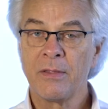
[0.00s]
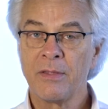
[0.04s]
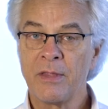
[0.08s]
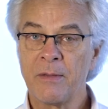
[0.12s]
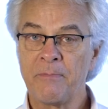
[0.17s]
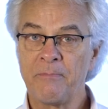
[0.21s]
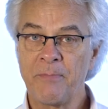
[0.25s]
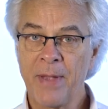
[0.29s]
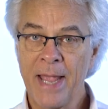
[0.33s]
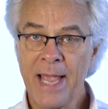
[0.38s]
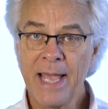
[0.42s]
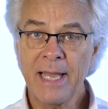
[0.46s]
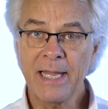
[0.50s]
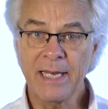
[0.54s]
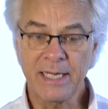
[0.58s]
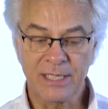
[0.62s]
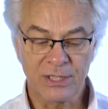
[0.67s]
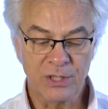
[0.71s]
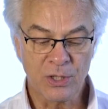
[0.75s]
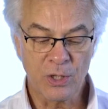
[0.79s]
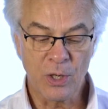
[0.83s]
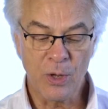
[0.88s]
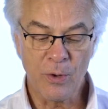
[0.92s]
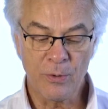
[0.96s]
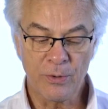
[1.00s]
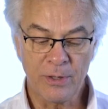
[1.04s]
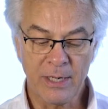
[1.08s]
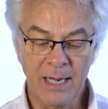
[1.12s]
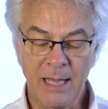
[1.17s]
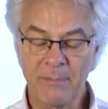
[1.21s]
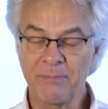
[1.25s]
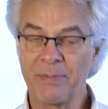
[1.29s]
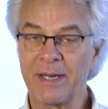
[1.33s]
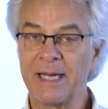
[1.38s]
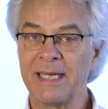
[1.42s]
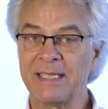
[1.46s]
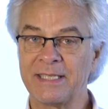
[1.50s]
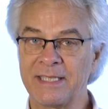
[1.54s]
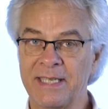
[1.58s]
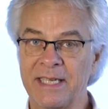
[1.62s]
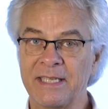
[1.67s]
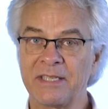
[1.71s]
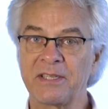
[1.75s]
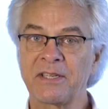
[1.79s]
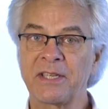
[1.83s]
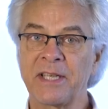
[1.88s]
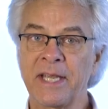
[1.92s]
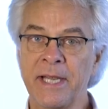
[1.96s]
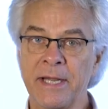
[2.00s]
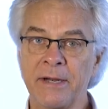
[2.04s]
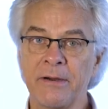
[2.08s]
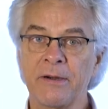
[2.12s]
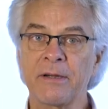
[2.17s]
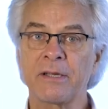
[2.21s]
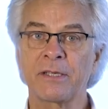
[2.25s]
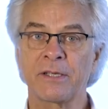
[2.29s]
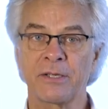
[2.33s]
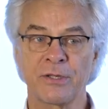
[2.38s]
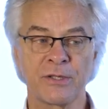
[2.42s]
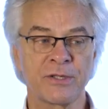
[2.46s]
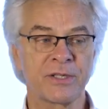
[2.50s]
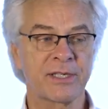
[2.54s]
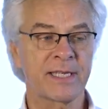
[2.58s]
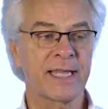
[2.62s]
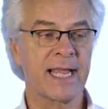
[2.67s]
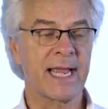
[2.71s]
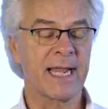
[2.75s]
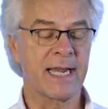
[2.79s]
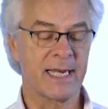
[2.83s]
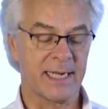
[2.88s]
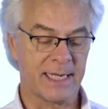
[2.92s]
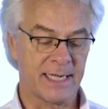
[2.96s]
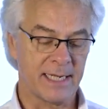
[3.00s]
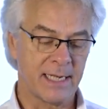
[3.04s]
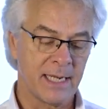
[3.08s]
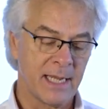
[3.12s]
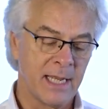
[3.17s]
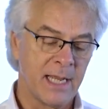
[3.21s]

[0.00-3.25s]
the pen is loaded up and it says character scanning.